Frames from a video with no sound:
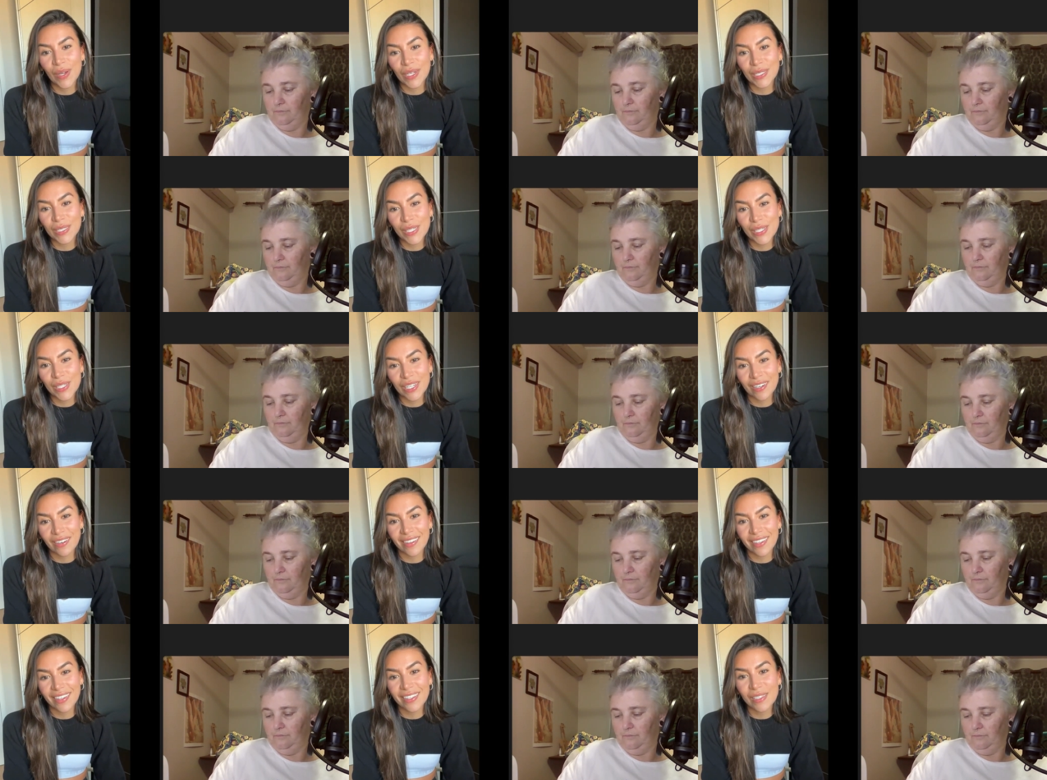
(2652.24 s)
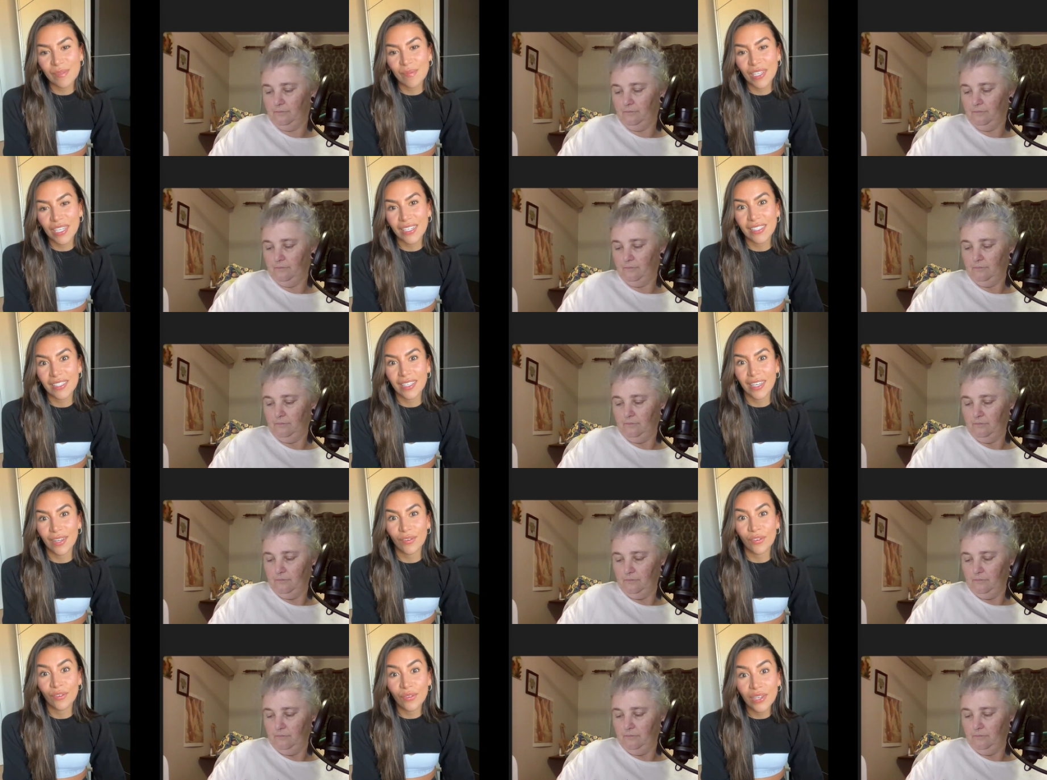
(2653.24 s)
Speaker 1: Just wanted to share this
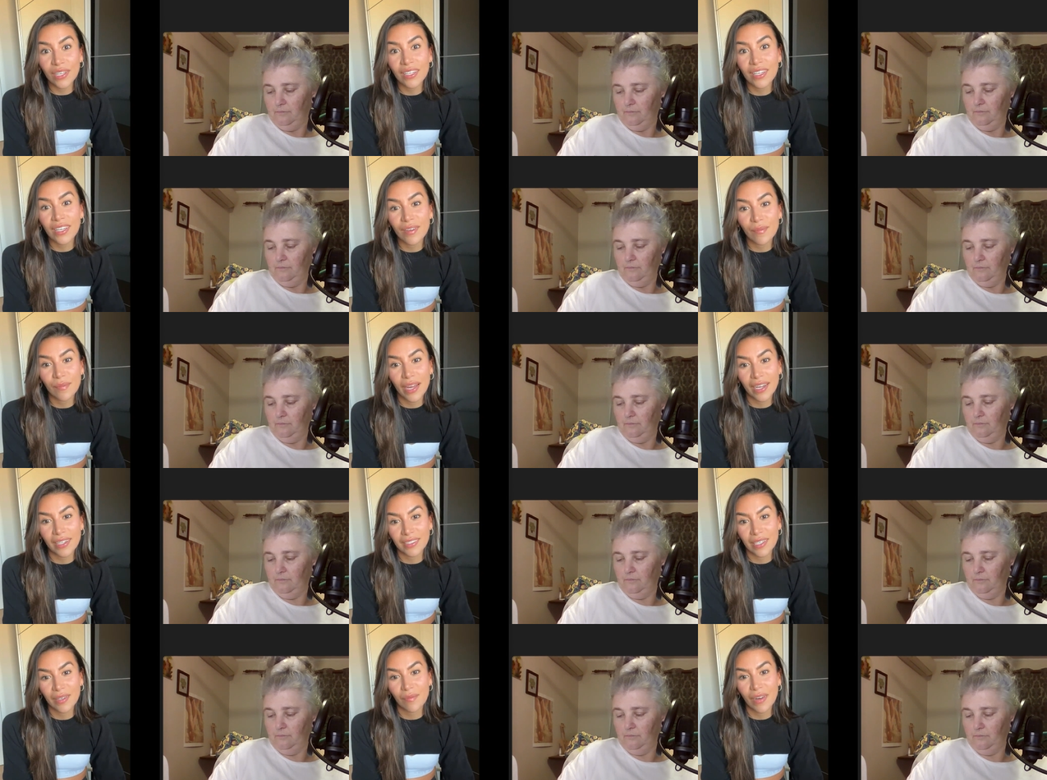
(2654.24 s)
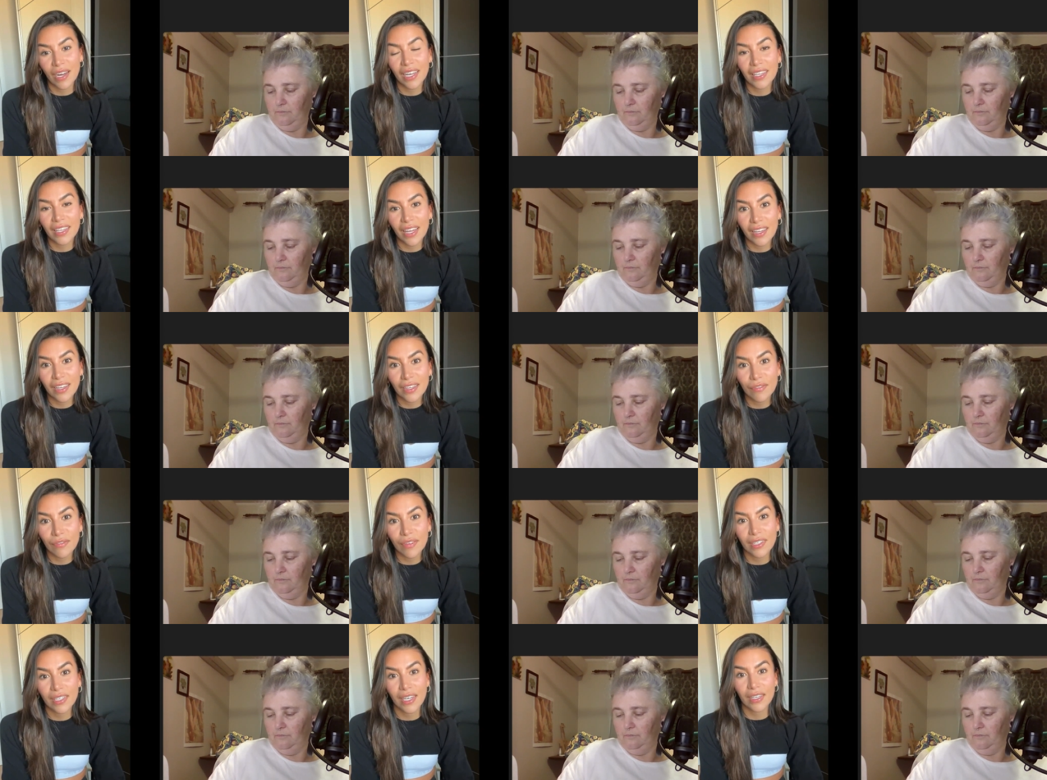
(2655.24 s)
because it really impacted my
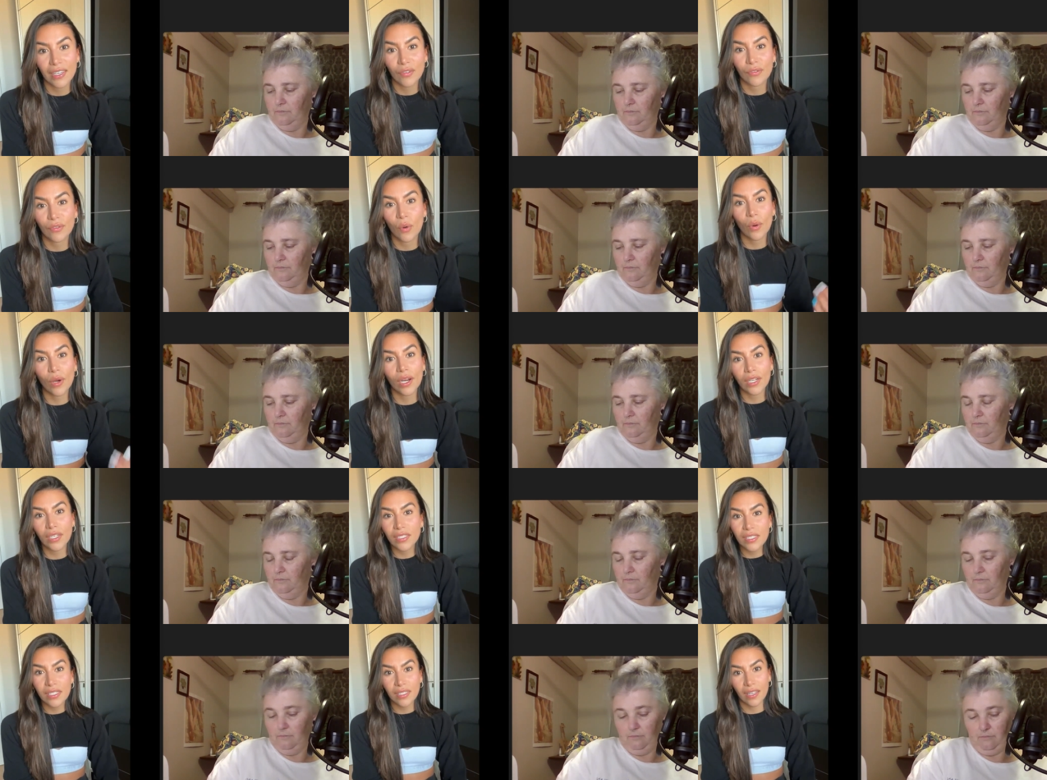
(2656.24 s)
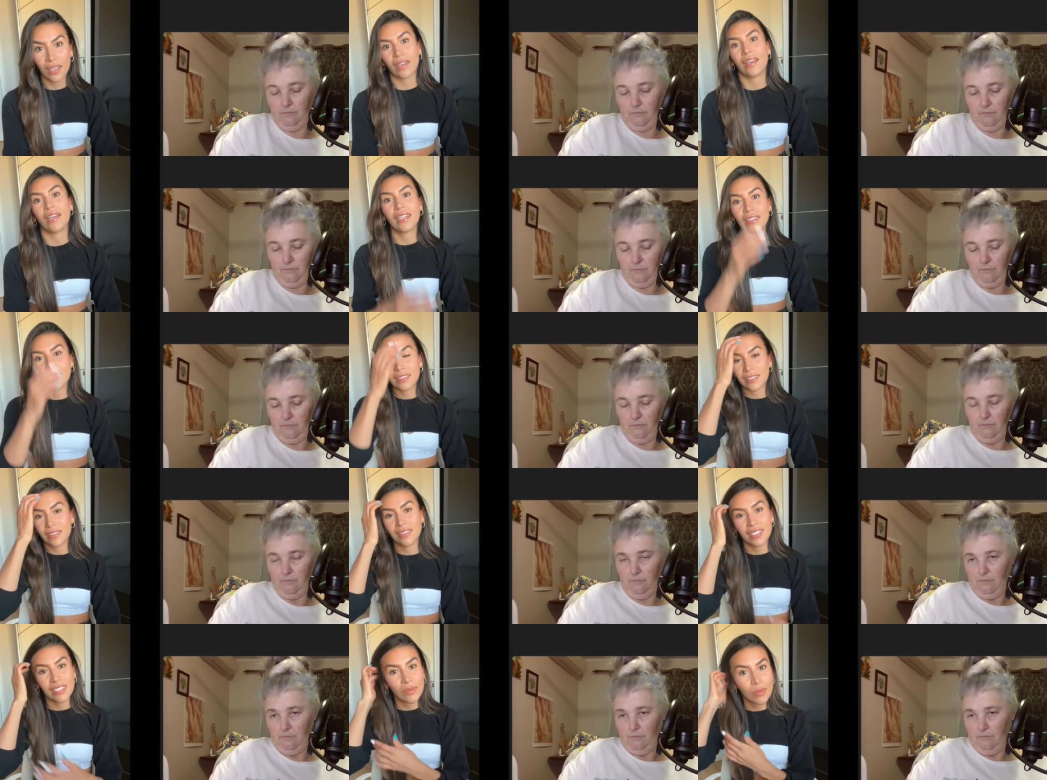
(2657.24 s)
life and like of course
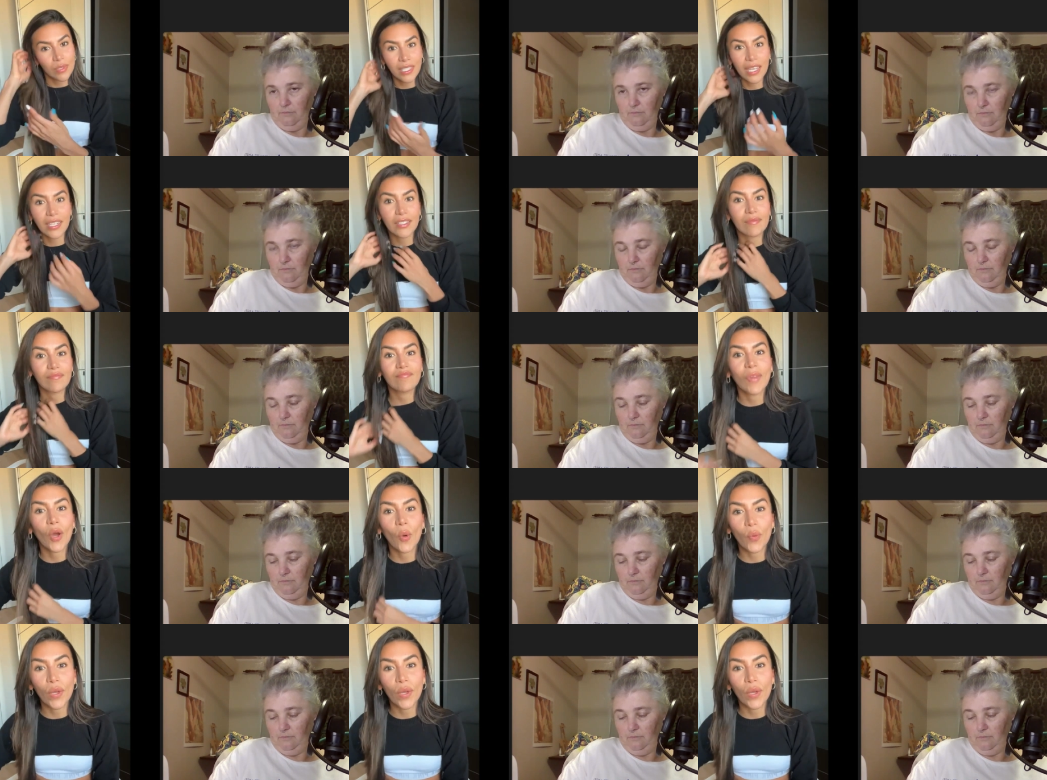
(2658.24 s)
it's this was like